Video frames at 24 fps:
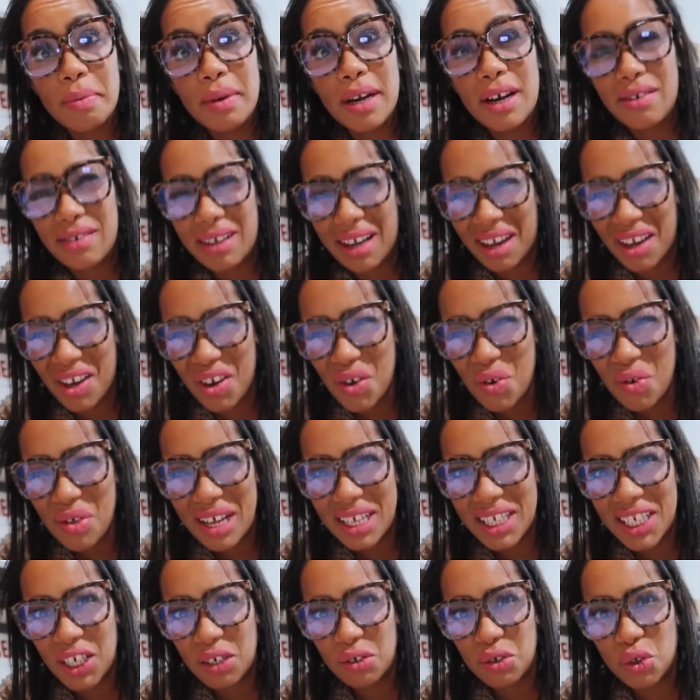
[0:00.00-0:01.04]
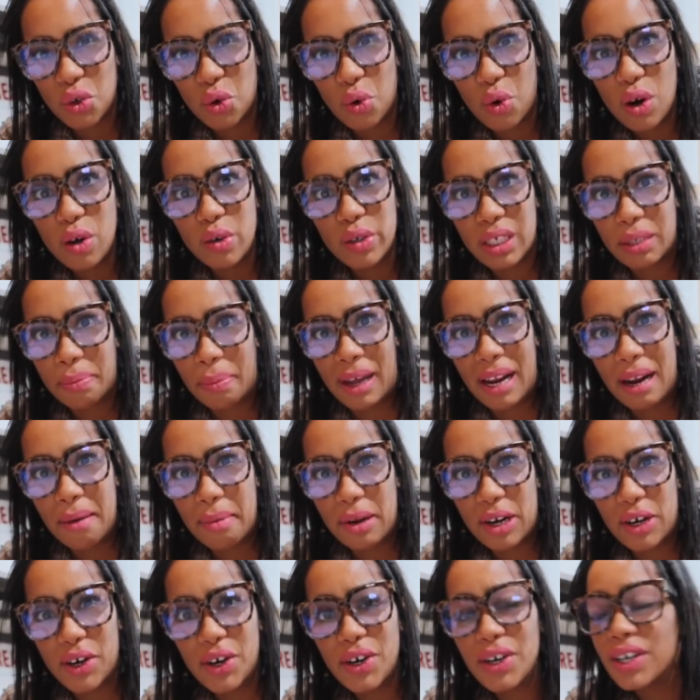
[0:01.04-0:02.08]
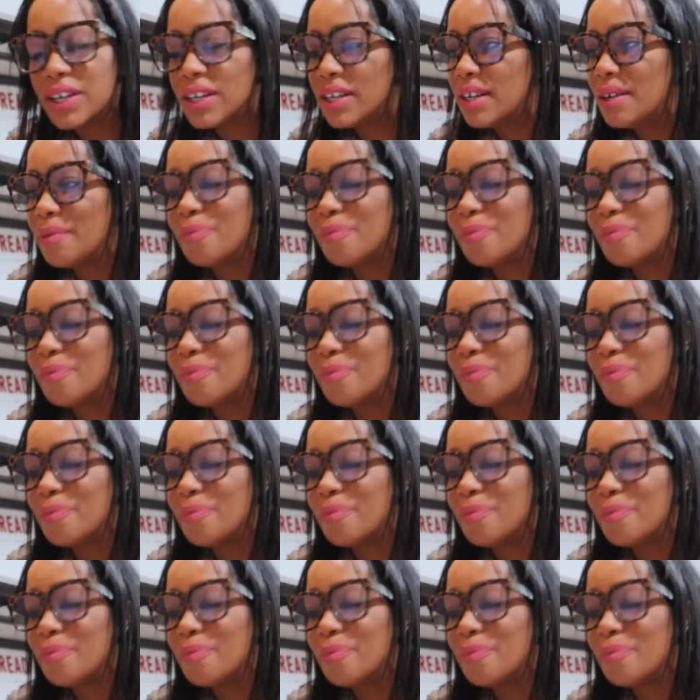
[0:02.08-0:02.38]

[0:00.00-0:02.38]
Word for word: And I was like, ew, that sounds gross, peanut butter.